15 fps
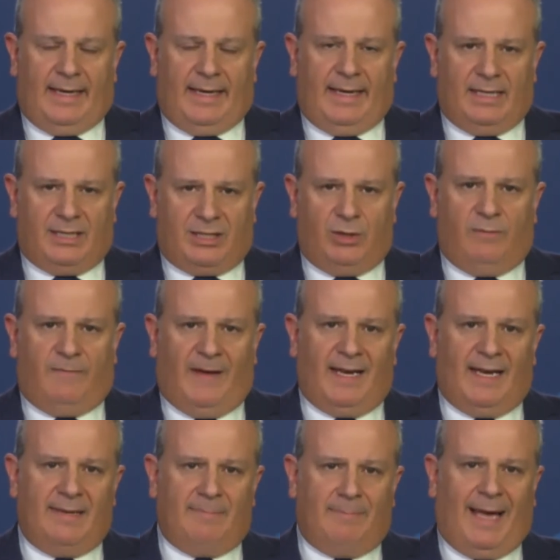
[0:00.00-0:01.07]
He too fell
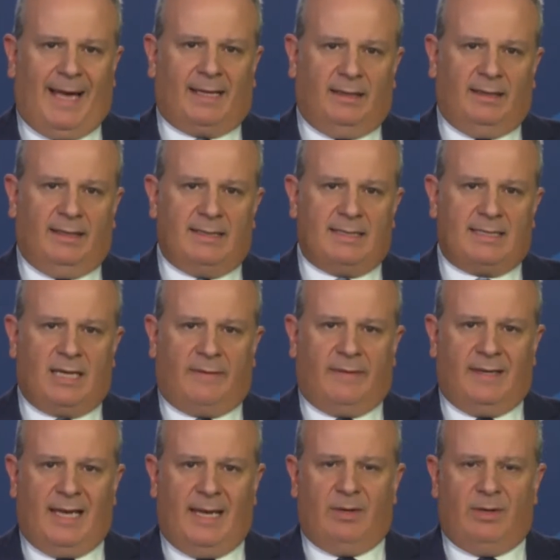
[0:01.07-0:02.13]
in battle in
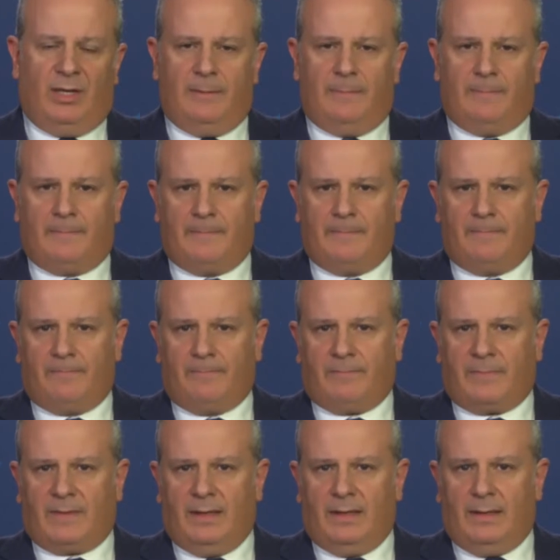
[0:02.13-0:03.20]
southern Lebanon.
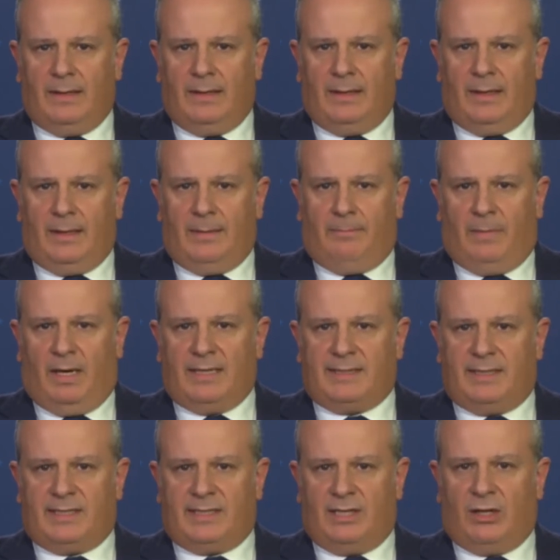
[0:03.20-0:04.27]

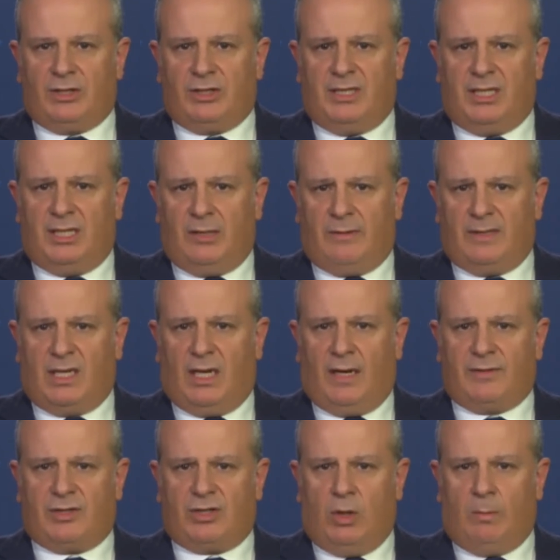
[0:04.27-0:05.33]
Master Sergeant in the
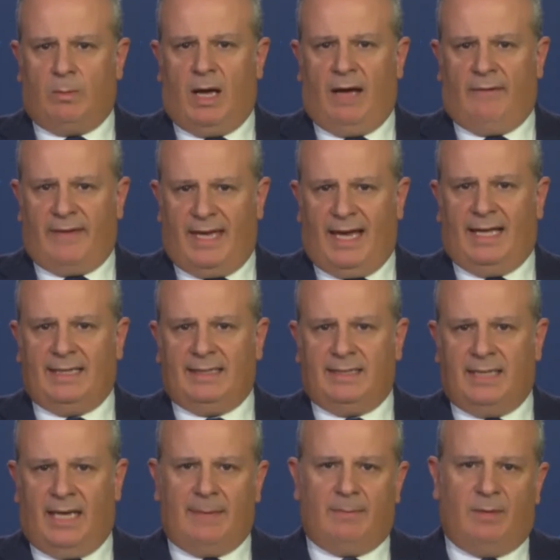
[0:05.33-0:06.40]
reserve, Shlomo Aviad
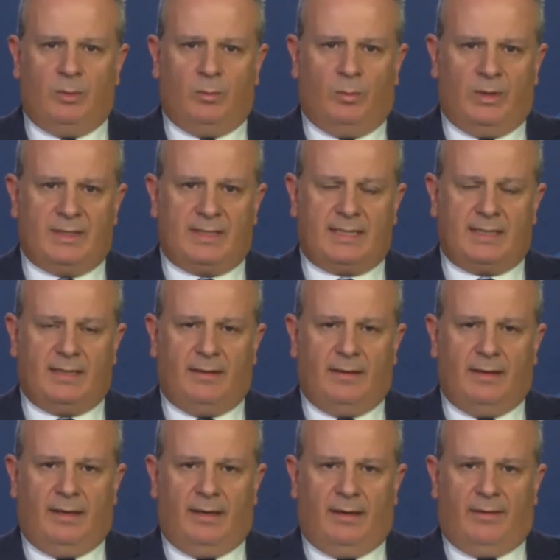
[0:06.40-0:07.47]
Naiman, was
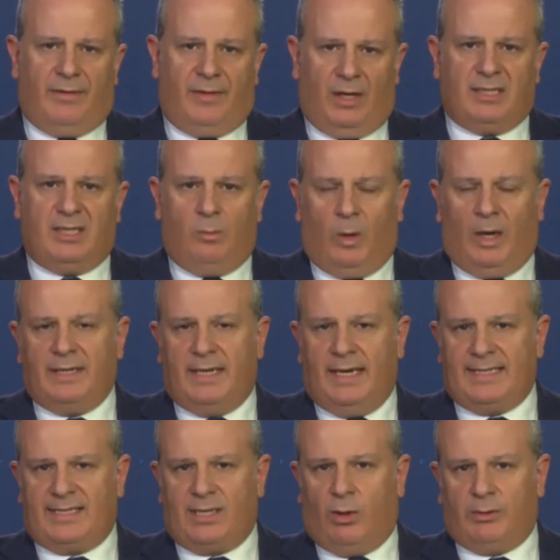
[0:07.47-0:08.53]
31
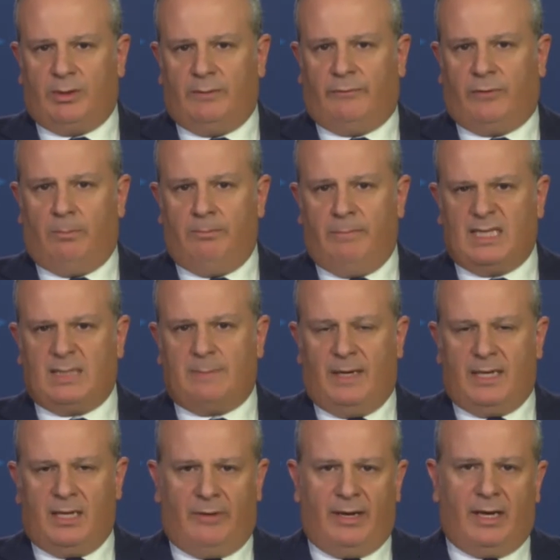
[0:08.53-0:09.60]
years old and from
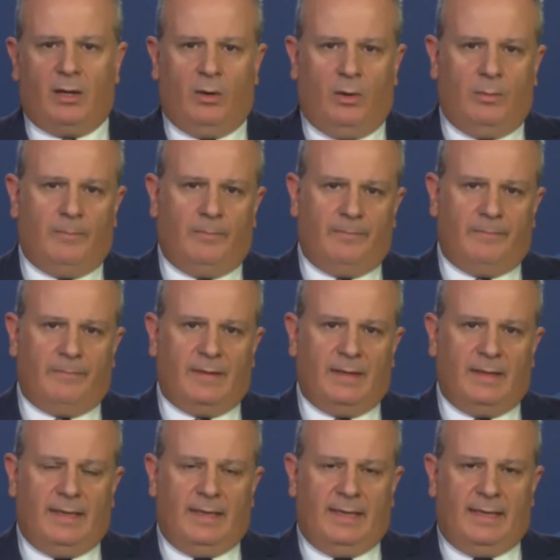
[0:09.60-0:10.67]
Mitzpah Yericho.
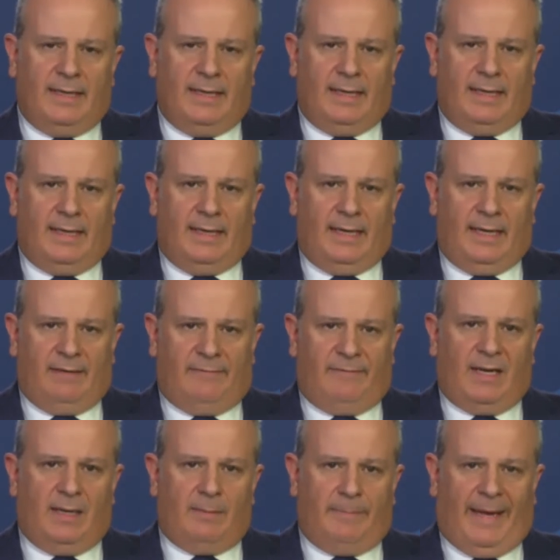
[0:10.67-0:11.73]
He
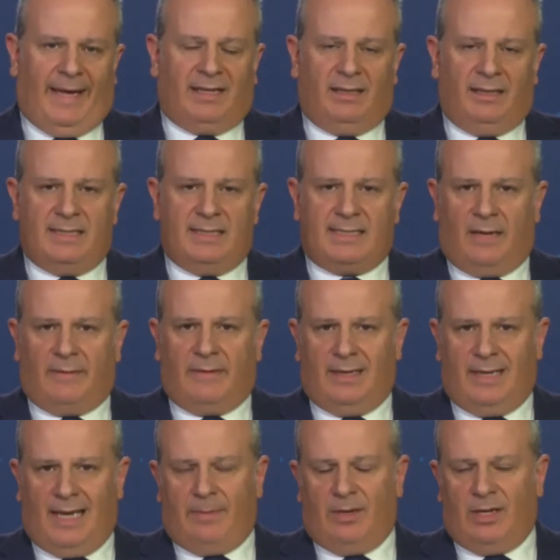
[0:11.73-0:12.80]
fell in battle in southern
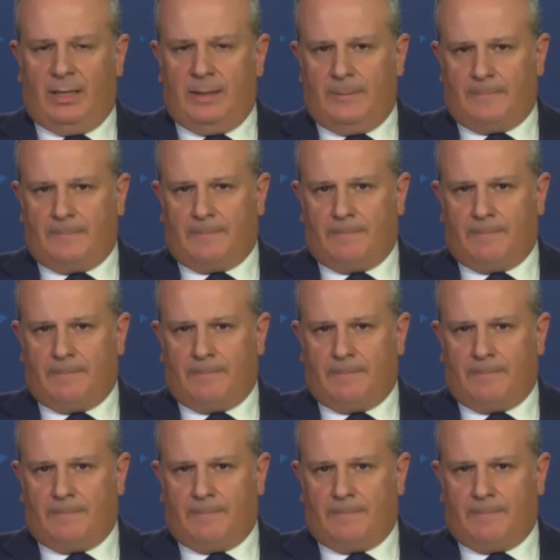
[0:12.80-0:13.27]
Lebanon.